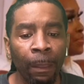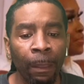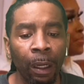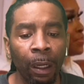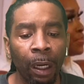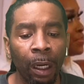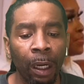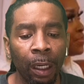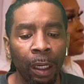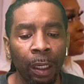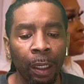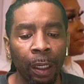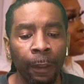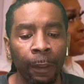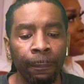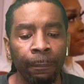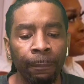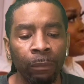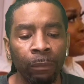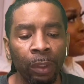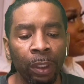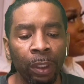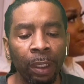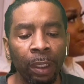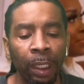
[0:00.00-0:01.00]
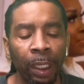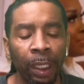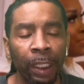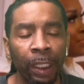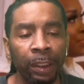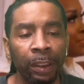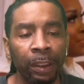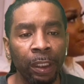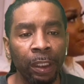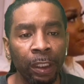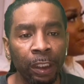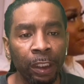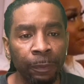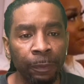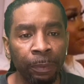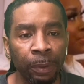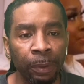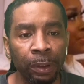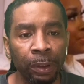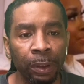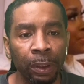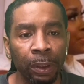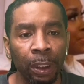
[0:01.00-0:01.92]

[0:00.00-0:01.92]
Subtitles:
her ex-husband's